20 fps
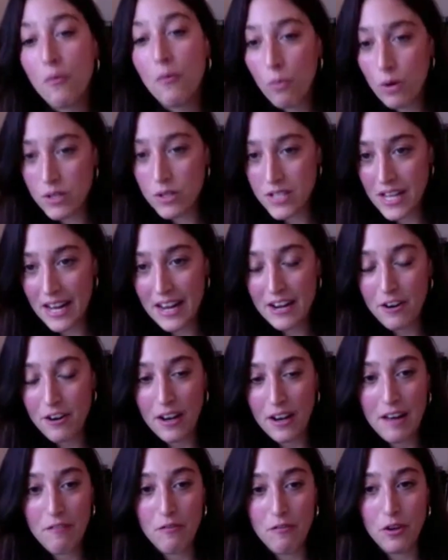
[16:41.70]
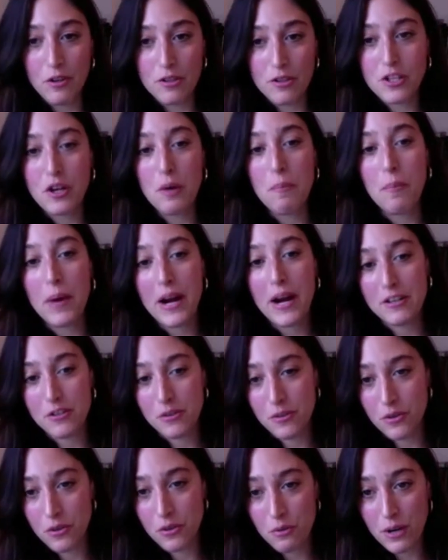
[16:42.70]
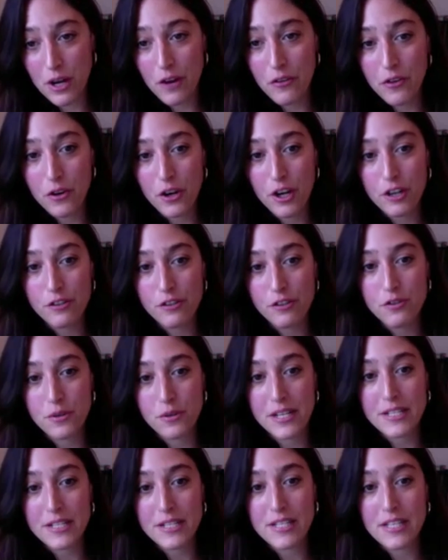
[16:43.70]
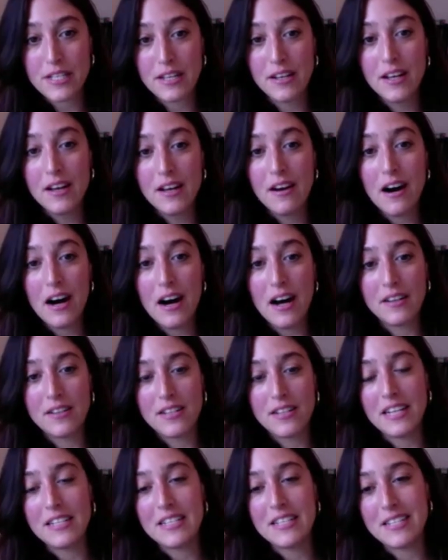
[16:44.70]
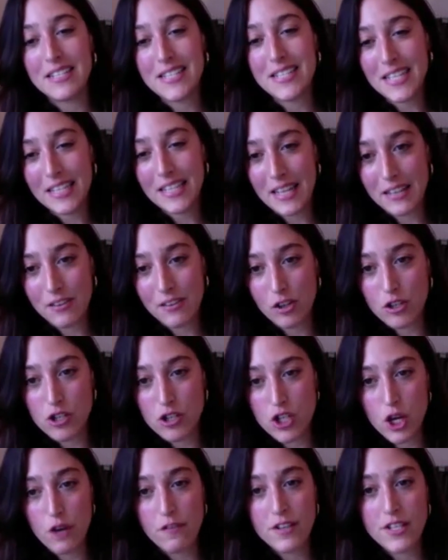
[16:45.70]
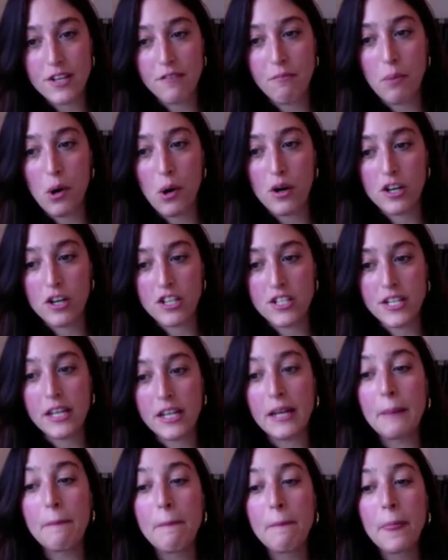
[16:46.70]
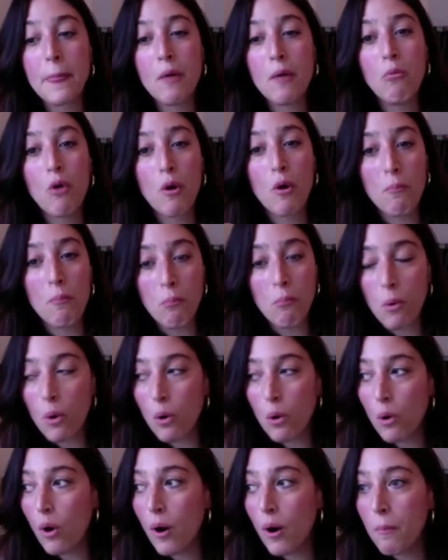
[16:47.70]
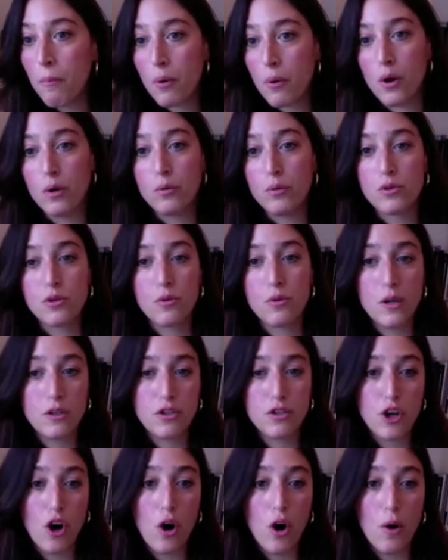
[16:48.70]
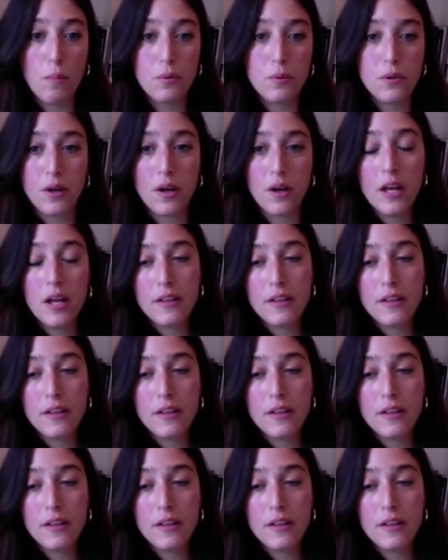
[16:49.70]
was higher levels compared to the three other countries and I did see that the Conservative Party were more prone to adopt